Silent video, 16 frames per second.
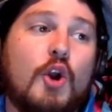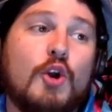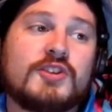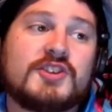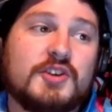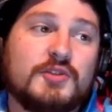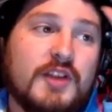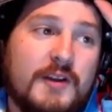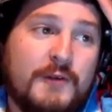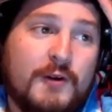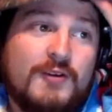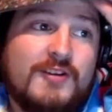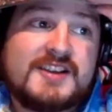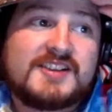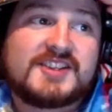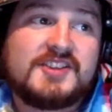nothing,
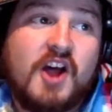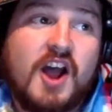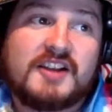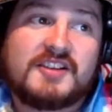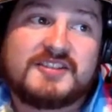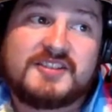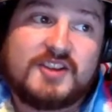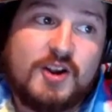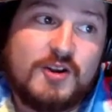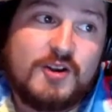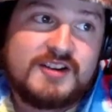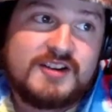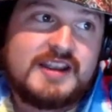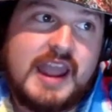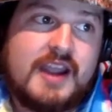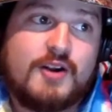she still not, sucks. Her,
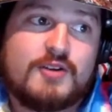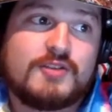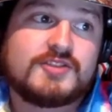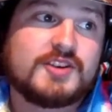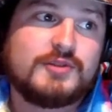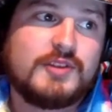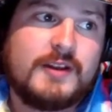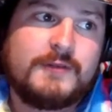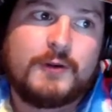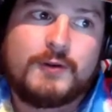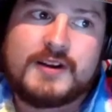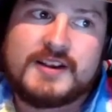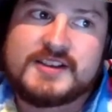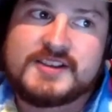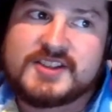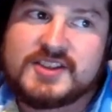yeah, her
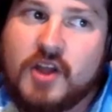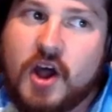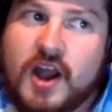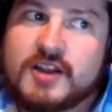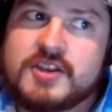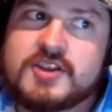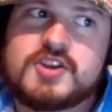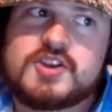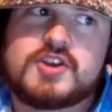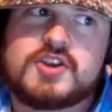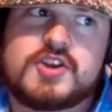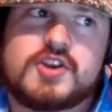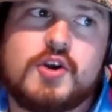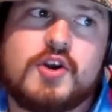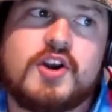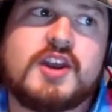delivery's not
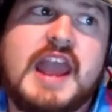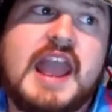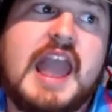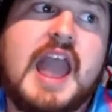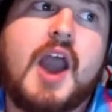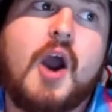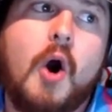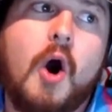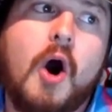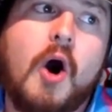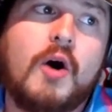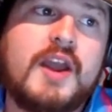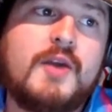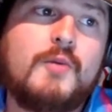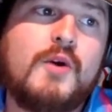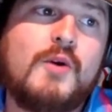good at all.
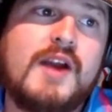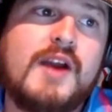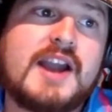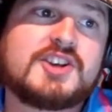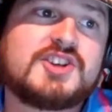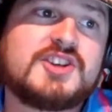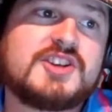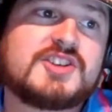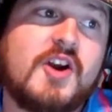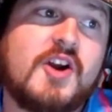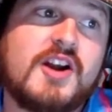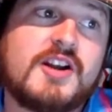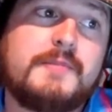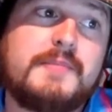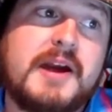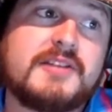And we'll actually
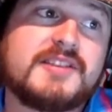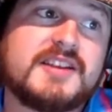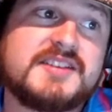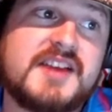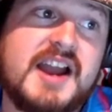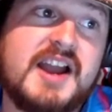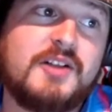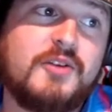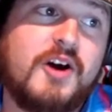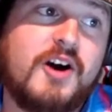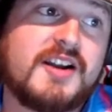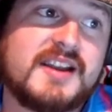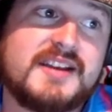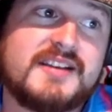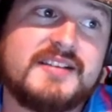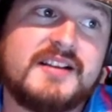talk about the
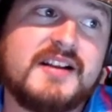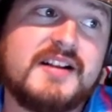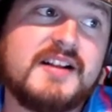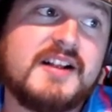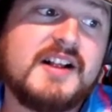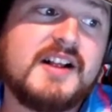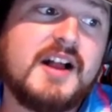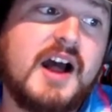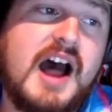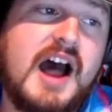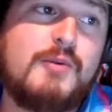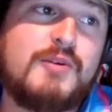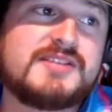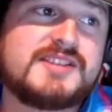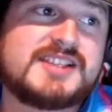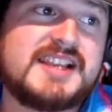dialogue and... I
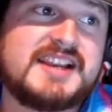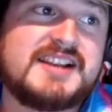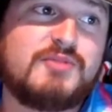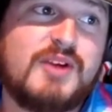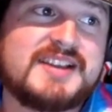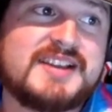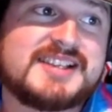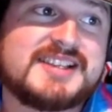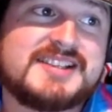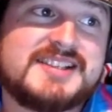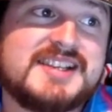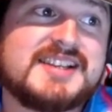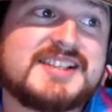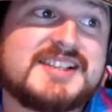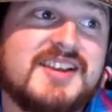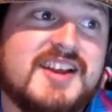wouldn't say likes and
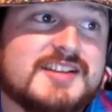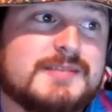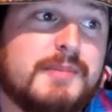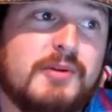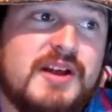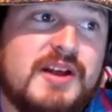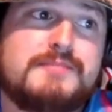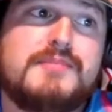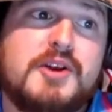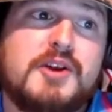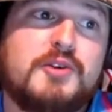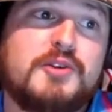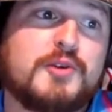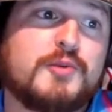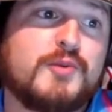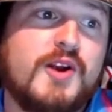dislikes, but like middle
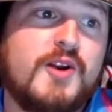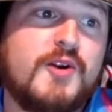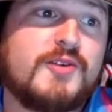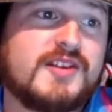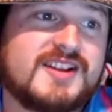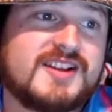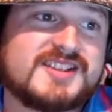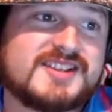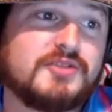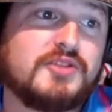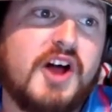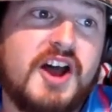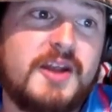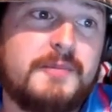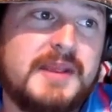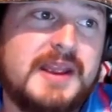of the road, because a
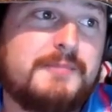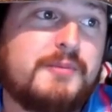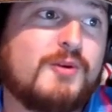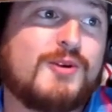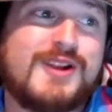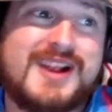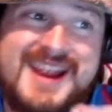lot of people are